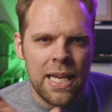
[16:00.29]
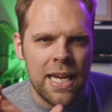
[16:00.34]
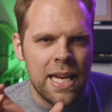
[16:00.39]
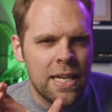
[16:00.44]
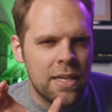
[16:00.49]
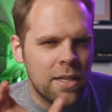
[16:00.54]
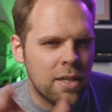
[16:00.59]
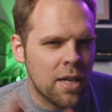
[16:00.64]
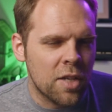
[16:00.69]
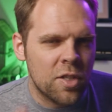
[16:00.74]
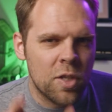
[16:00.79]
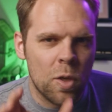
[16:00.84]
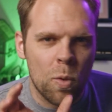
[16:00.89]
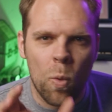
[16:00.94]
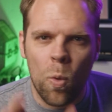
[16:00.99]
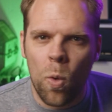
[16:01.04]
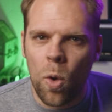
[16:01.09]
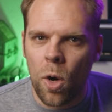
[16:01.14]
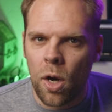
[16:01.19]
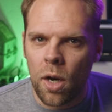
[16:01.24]
it doesn't
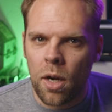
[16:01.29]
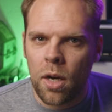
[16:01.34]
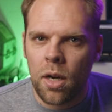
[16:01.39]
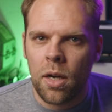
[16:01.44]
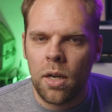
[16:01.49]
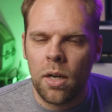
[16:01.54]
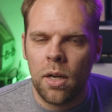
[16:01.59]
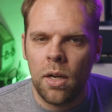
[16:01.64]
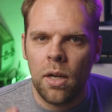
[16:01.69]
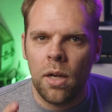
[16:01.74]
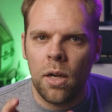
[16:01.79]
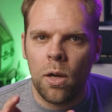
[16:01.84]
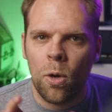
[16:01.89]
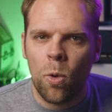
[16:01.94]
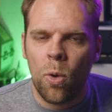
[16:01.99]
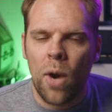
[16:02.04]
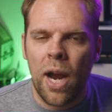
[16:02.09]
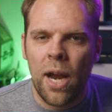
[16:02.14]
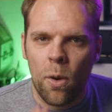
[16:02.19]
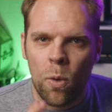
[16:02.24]
work
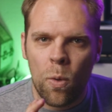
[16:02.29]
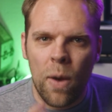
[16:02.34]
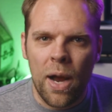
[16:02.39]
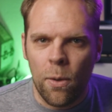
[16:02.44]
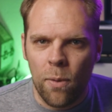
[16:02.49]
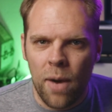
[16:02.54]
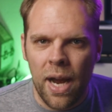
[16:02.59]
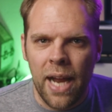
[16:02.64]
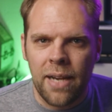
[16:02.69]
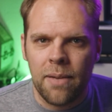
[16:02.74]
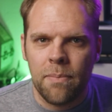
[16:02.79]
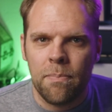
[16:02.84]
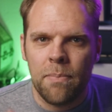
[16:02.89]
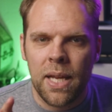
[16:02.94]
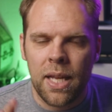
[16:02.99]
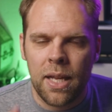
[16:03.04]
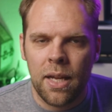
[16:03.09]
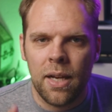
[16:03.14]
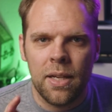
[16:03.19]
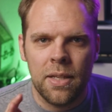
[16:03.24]
quite quite right
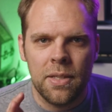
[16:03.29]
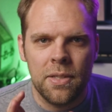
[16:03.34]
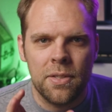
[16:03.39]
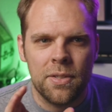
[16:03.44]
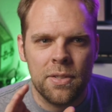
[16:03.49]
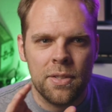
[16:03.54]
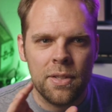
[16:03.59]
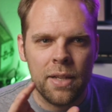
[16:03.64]
because